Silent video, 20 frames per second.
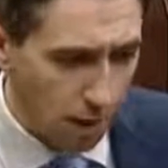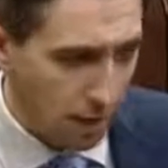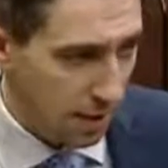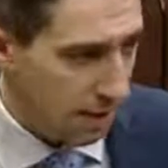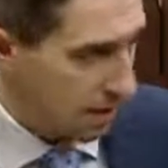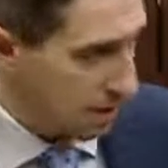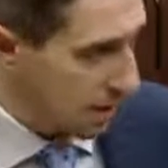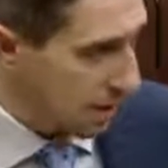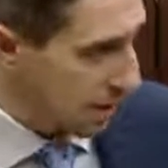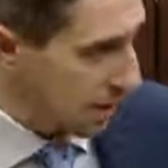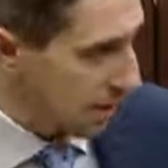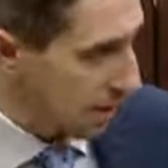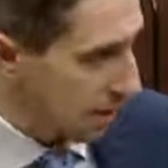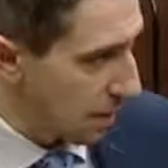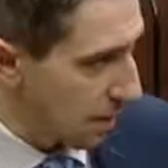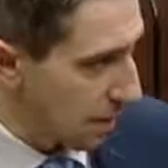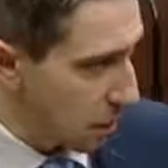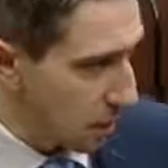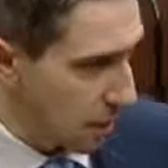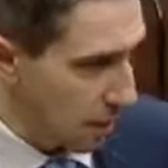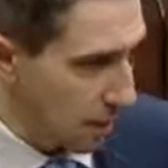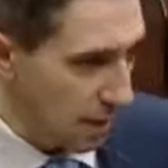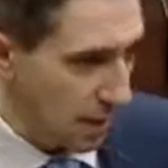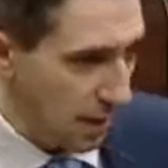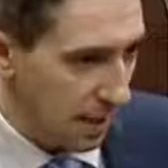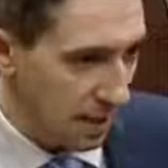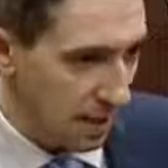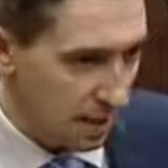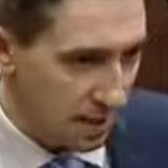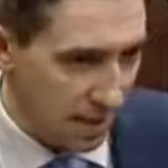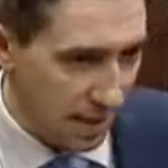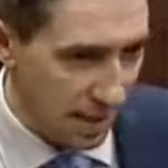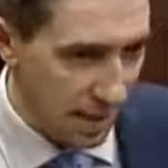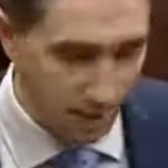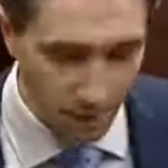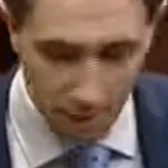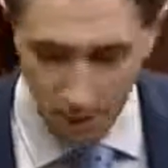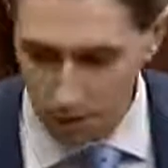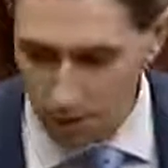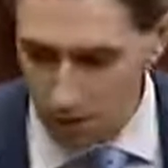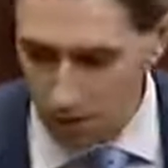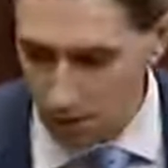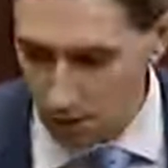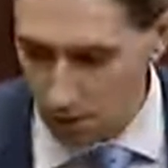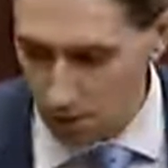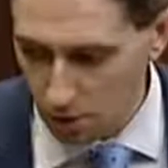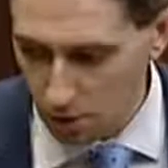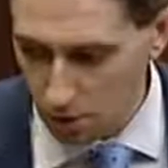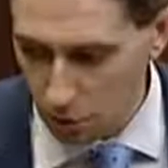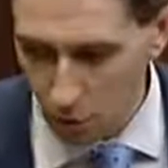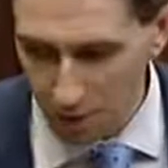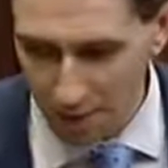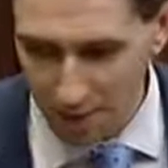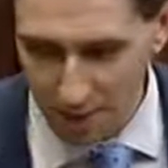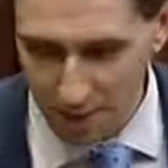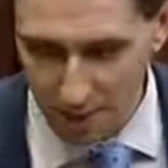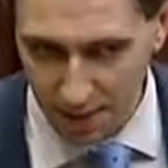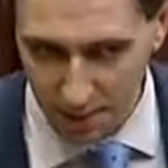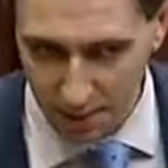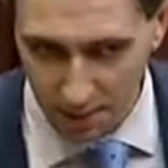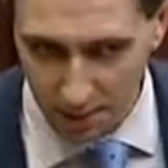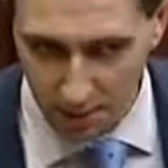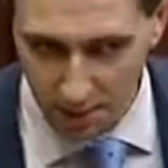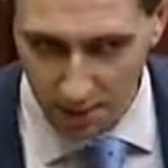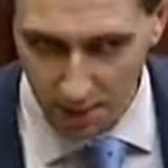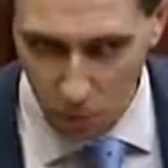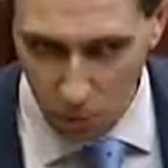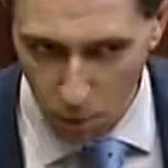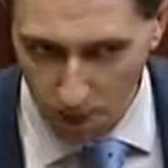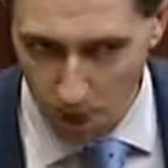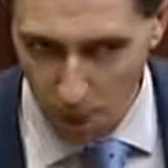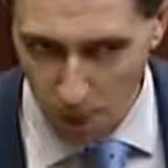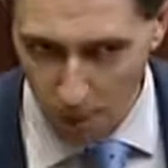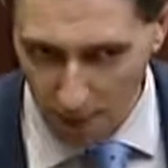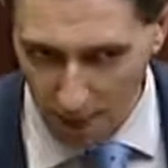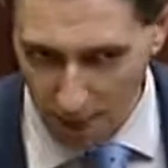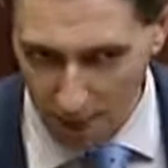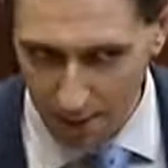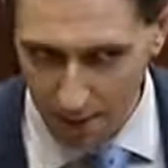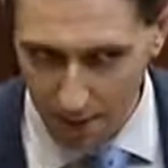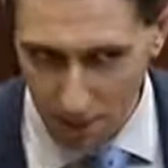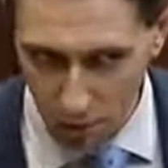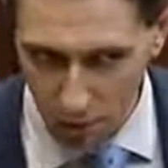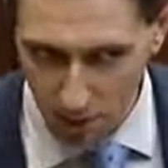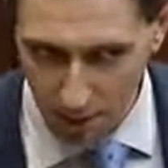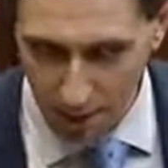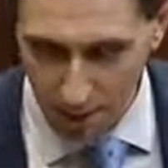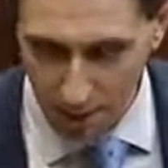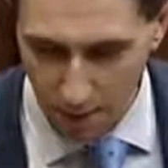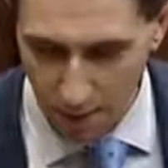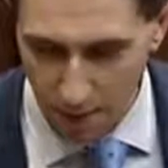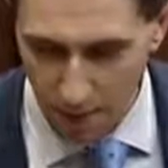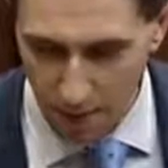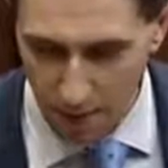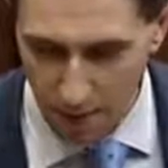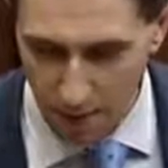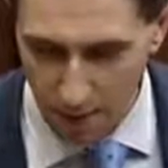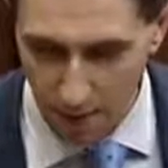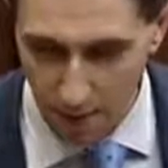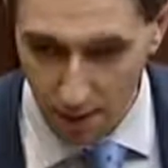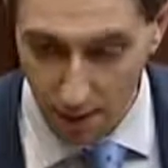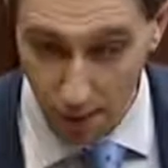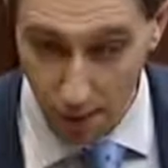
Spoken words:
As I said to Deputy Buckley, the HSE now has an additional £26 million for winter planning between now and the end of the year.